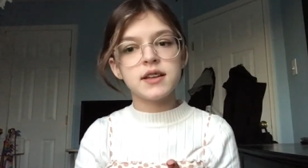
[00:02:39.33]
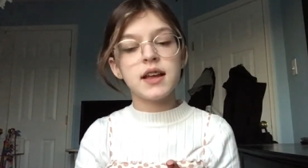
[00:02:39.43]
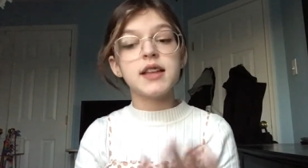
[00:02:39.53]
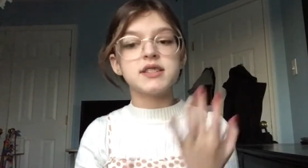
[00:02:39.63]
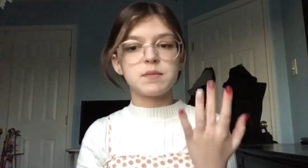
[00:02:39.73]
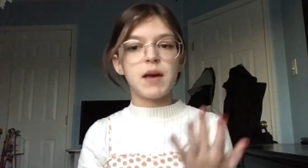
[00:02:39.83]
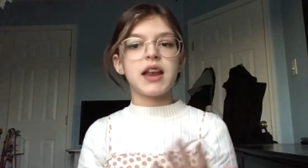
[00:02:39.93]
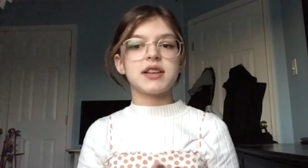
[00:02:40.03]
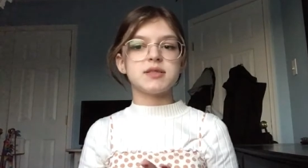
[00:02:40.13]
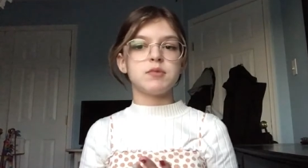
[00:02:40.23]
and
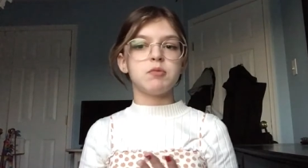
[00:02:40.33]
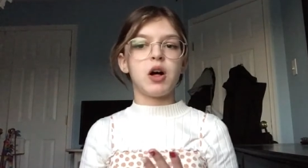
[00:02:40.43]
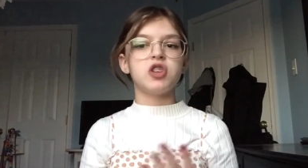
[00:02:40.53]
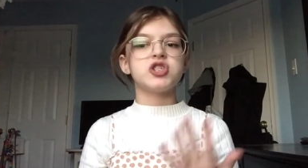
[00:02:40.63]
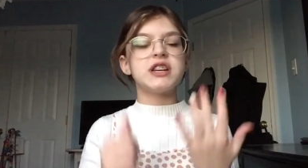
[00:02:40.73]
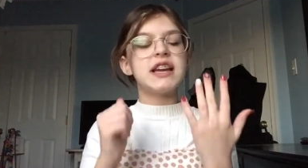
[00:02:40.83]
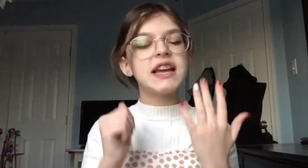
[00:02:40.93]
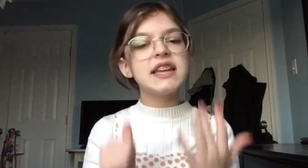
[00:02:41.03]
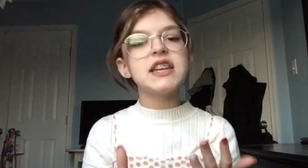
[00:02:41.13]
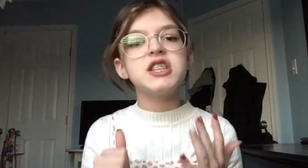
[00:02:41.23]
somatic symptomology
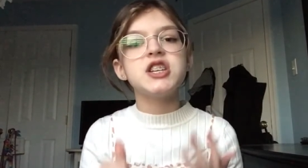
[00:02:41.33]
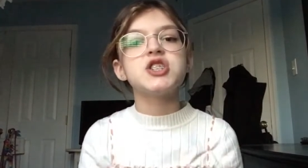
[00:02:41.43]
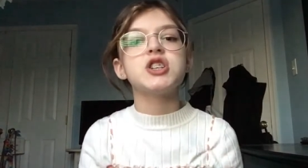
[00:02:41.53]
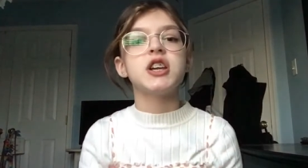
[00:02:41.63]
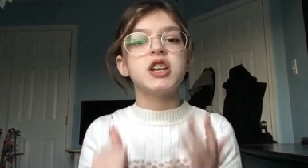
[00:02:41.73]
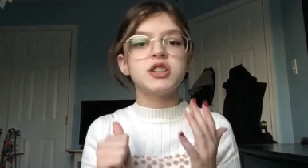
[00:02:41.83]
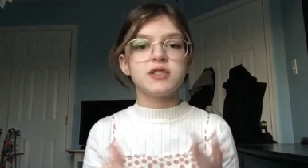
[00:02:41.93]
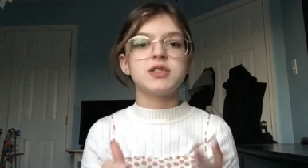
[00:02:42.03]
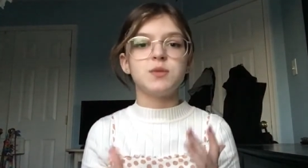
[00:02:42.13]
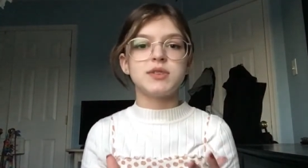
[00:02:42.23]
in addition to
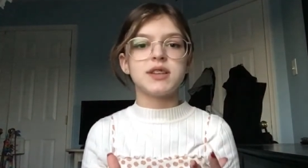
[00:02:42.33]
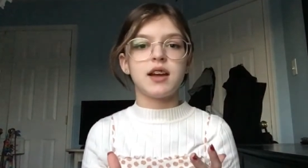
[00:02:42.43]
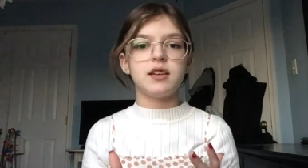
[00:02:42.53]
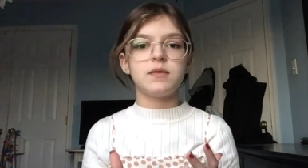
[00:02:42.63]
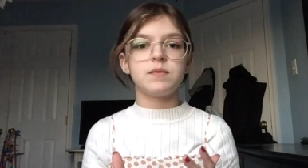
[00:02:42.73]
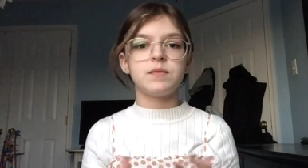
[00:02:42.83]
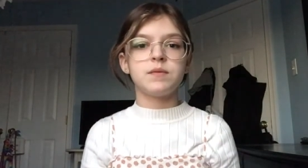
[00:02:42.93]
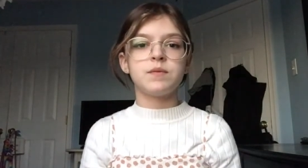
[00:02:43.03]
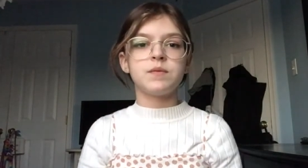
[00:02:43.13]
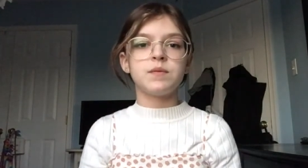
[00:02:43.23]
suicide.
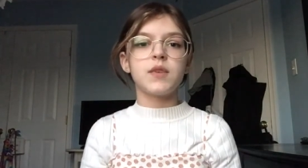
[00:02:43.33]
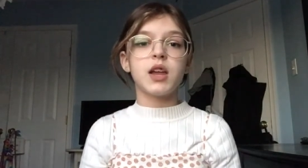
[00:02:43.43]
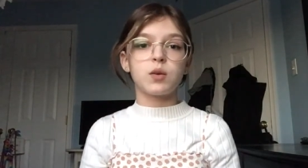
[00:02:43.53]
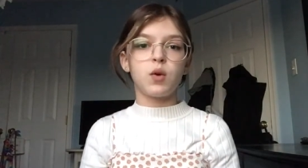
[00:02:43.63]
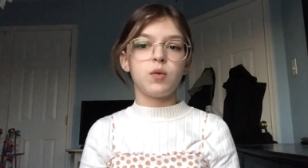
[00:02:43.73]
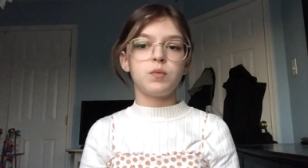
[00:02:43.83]
End quote.